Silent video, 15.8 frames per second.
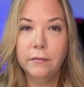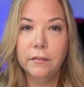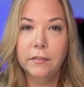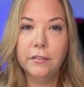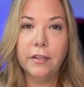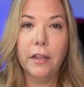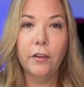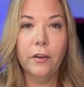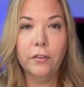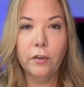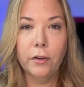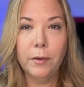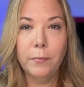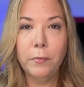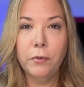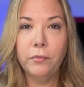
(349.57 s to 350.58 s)
seller has
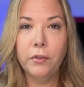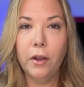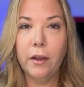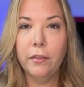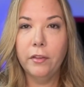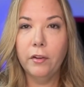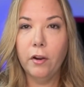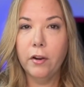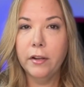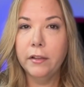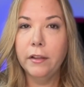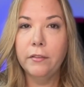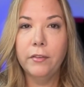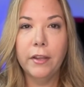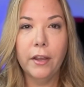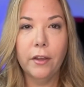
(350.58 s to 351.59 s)
already moved on, they're already
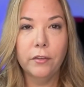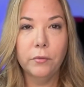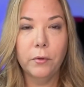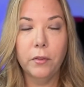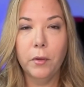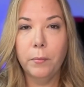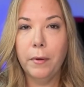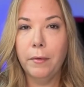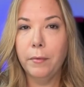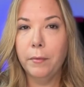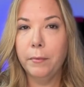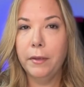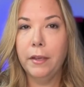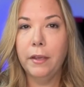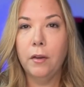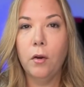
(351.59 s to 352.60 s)
living elsewhere, they're
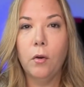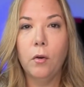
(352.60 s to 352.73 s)
probably